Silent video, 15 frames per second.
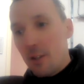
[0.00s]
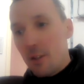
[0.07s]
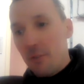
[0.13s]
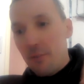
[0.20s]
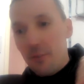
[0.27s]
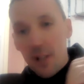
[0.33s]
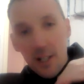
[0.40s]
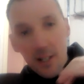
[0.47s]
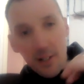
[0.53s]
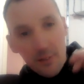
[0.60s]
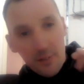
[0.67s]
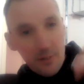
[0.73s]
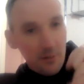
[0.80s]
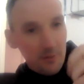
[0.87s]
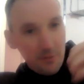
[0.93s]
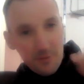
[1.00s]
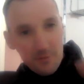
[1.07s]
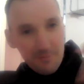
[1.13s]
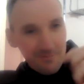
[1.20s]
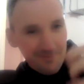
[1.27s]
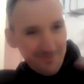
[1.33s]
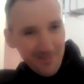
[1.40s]
feelings of,
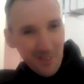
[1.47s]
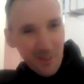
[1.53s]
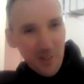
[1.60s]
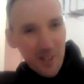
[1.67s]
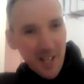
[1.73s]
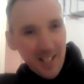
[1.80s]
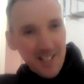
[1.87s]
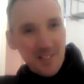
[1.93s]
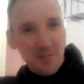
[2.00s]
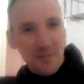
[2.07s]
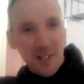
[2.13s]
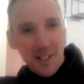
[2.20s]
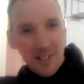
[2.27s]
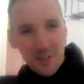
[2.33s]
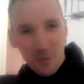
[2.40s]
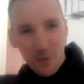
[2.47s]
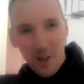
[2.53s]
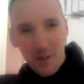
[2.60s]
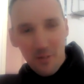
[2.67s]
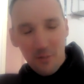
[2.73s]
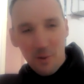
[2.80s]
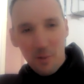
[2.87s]
the negative feelings
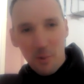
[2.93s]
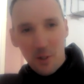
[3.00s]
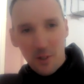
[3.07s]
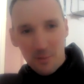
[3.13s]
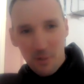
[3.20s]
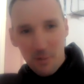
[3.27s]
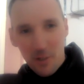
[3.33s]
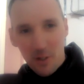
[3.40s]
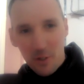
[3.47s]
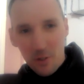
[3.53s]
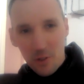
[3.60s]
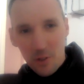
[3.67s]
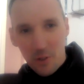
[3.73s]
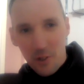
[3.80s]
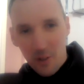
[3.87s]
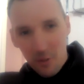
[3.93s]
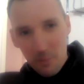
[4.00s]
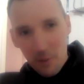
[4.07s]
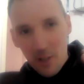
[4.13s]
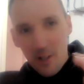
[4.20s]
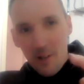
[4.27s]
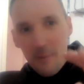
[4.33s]
away from the person maybe not showing
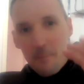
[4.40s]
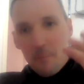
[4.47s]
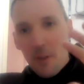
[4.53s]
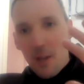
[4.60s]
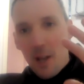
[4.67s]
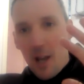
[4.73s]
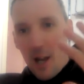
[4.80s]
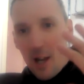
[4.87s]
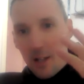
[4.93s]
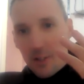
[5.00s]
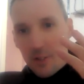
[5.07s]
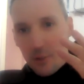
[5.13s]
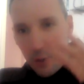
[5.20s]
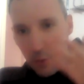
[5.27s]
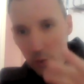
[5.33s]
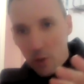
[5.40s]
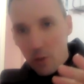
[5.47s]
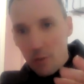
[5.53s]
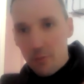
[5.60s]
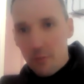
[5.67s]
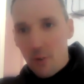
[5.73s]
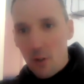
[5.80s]
up, and do a
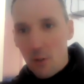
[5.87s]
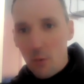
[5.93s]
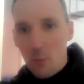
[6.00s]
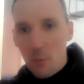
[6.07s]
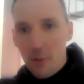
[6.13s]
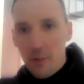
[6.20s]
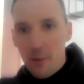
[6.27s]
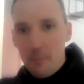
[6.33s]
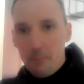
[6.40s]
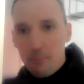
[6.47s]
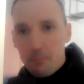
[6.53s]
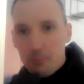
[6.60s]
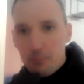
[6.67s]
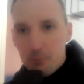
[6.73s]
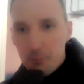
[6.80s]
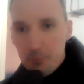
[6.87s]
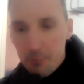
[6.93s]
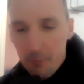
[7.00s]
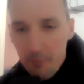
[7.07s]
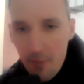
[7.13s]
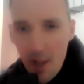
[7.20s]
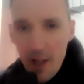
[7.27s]
good follow-up with them.
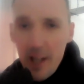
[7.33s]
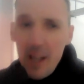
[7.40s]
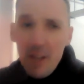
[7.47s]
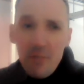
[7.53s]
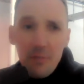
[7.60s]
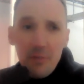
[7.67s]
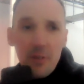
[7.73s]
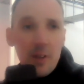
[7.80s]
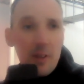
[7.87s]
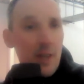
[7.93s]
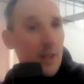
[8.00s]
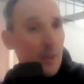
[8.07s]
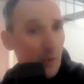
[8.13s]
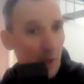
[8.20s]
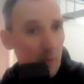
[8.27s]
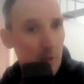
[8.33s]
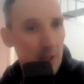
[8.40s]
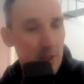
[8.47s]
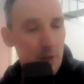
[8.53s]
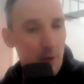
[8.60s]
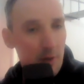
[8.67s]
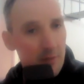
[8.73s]
If they don't get back
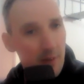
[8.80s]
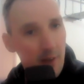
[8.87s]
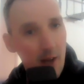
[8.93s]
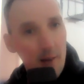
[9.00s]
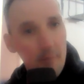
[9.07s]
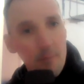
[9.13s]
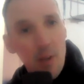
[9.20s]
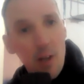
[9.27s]
to you after that,